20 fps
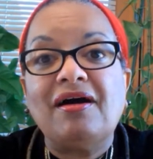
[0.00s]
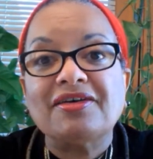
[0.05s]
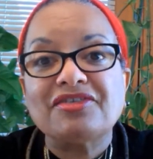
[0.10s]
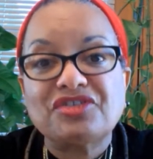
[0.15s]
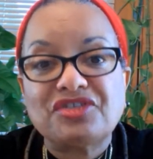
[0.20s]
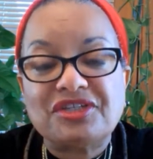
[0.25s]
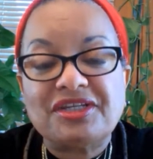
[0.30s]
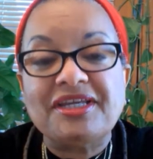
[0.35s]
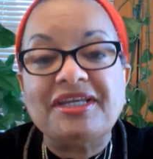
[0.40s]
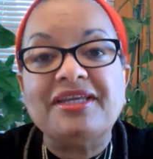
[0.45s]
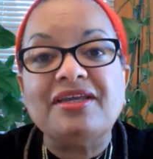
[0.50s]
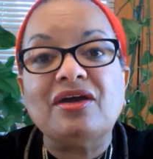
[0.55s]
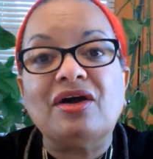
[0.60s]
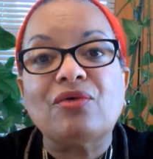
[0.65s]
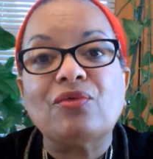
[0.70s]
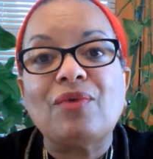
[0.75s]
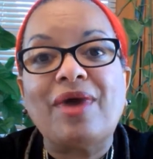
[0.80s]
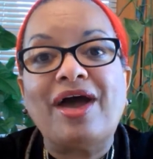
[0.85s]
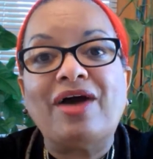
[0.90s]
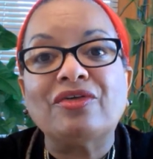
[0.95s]
see
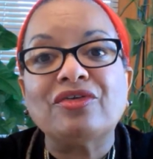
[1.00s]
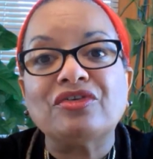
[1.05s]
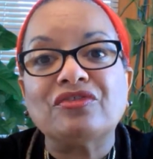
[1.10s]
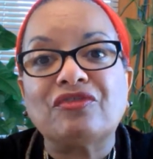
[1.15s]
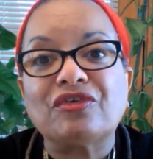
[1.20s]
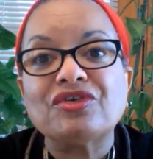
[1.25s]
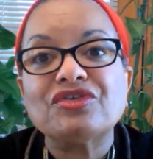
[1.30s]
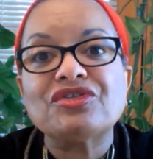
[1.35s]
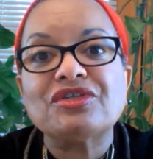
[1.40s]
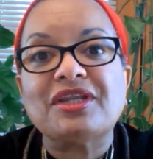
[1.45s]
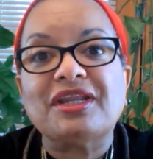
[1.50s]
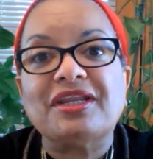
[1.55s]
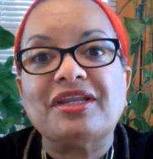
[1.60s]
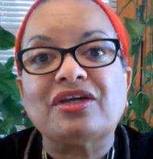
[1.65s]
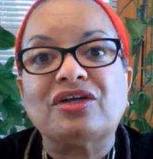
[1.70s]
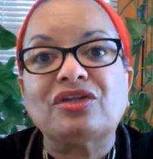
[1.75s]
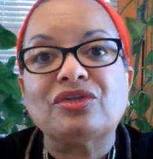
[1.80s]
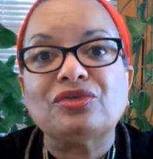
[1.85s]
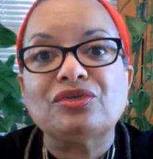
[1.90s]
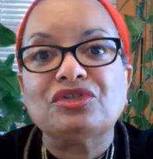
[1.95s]
around diversity and
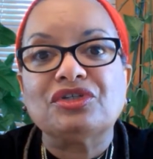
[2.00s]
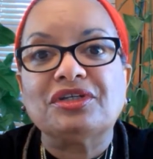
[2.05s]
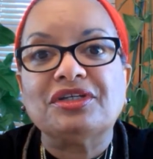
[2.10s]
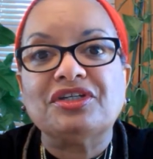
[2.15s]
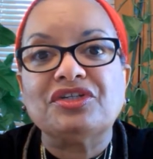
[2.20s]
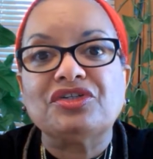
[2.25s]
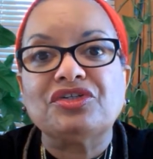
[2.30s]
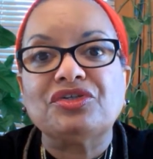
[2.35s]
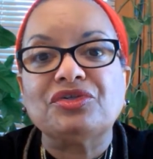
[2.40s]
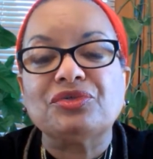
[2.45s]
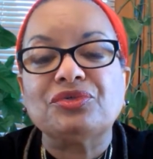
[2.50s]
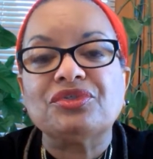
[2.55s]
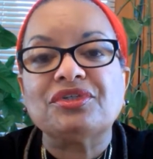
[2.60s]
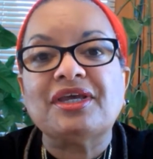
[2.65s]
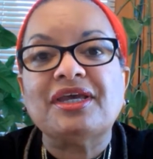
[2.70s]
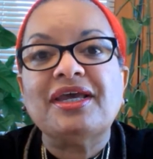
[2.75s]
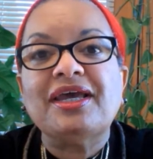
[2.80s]
inclusion issues.